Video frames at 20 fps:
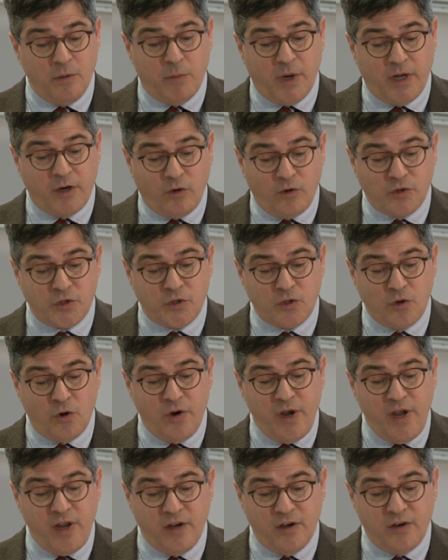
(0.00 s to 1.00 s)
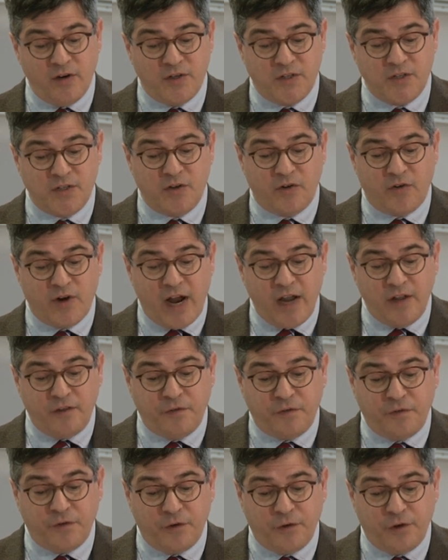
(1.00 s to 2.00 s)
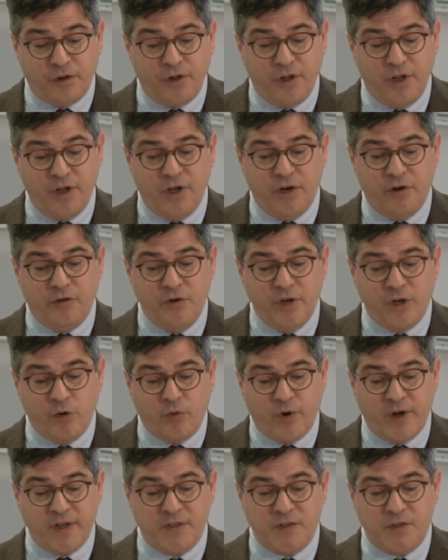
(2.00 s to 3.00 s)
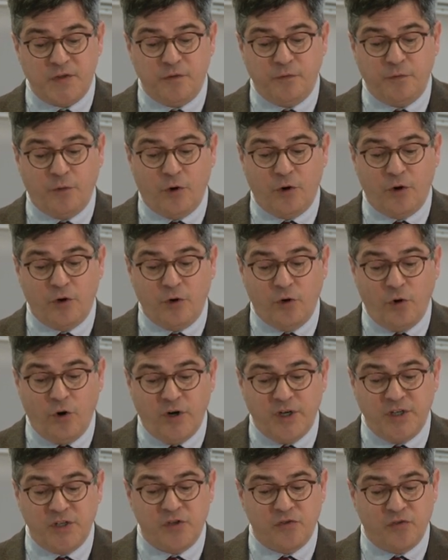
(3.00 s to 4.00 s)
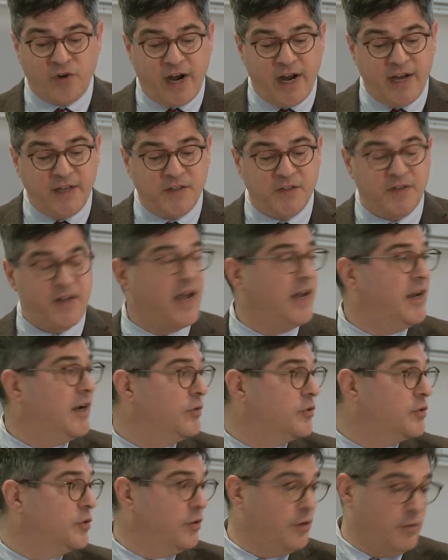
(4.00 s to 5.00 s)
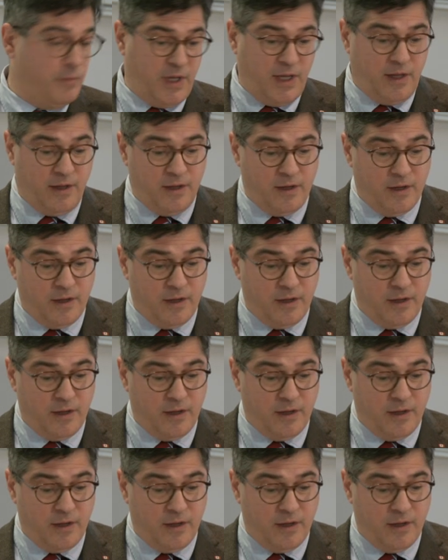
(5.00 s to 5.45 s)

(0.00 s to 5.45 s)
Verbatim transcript: but also hinders the rightful request for Kurdish rights and autonomy.